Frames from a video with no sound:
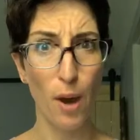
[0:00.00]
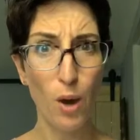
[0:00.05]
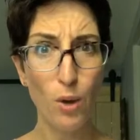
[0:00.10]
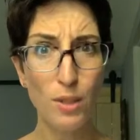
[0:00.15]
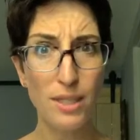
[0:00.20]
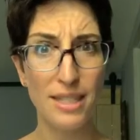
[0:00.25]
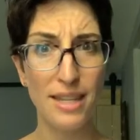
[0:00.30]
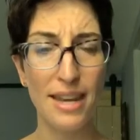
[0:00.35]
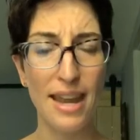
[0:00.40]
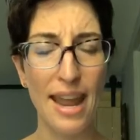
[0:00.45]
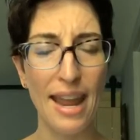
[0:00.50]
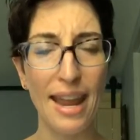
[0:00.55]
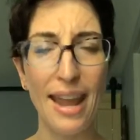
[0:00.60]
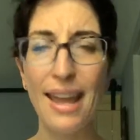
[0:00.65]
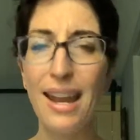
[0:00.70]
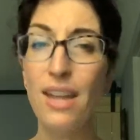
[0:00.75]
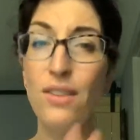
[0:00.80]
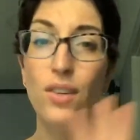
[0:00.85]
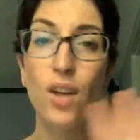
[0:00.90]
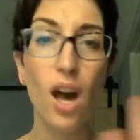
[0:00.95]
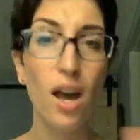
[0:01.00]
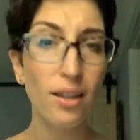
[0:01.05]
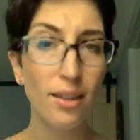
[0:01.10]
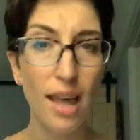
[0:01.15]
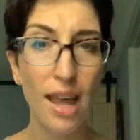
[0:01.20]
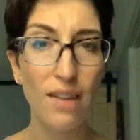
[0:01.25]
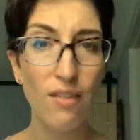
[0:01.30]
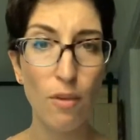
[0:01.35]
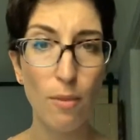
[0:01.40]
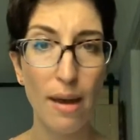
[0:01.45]
posts today and I've gone
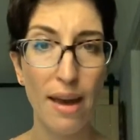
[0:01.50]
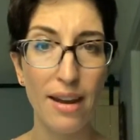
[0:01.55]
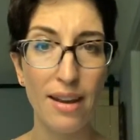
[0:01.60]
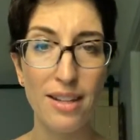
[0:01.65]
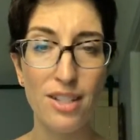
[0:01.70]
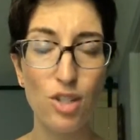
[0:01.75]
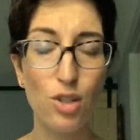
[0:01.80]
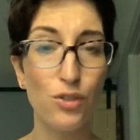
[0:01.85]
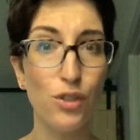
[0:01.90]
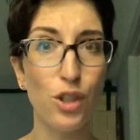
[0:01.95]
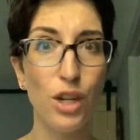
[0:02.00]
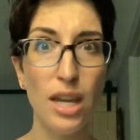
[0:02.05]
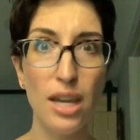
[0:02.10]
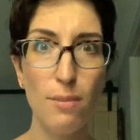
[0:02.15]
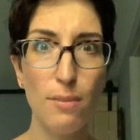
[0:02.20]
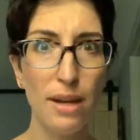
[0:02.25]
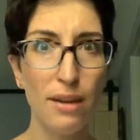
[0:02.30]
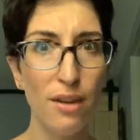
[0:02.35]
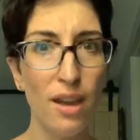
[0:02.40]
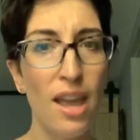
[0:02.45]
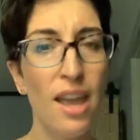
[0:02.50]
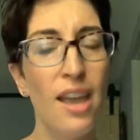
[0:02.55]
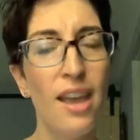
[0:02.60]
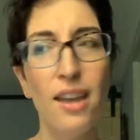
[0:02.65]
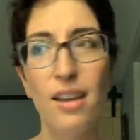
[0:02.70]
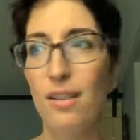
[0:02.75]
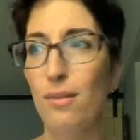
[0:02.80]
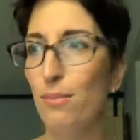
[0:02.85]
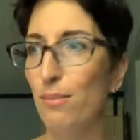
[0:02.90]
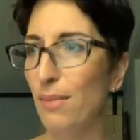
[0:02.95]
live about it. So if you're in my
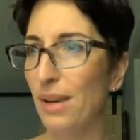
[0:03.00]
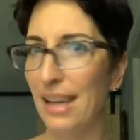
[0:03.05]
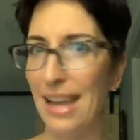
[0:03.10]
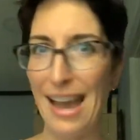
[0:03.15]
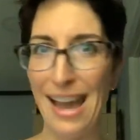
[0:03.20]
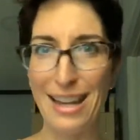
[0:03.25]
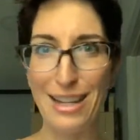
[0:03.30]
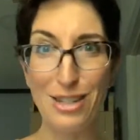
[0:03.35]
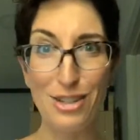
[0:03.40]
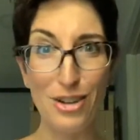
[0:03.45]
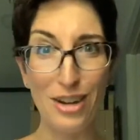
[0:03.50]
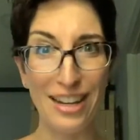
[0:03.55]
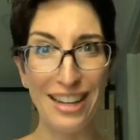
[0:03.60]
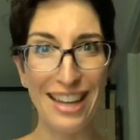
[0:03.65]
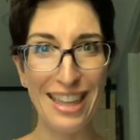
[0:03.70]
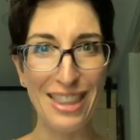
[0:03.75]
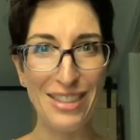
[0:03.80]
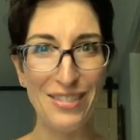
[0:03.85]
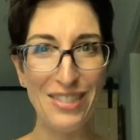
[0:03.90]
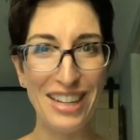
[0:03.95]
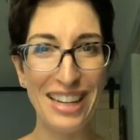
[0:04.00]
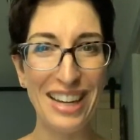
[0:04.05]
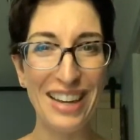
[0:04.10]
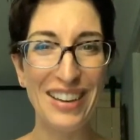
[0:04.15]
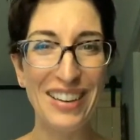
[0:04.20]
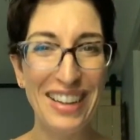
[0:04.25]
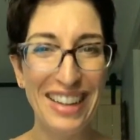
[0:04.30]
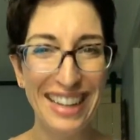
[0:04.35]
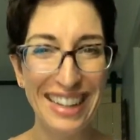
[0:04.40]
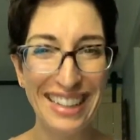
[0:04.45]
cat is trying to get in the video.
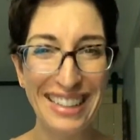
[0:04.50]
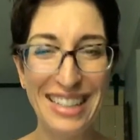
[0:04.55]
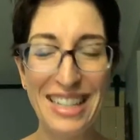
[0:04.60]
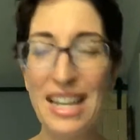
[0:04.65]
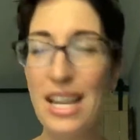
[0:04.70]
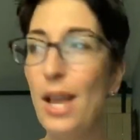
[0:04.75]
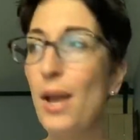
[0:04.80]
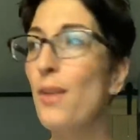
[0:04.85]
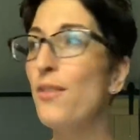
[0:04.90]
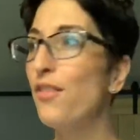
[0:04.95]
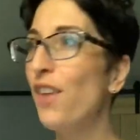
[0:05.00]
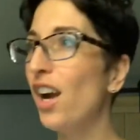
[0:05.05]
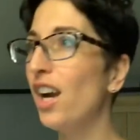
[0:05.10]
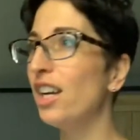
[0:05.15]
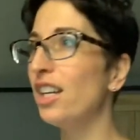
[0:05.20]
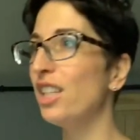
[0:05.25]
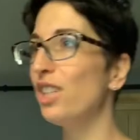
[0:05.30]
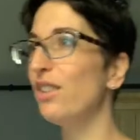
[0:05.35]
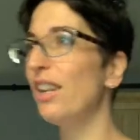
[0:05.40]
Fart,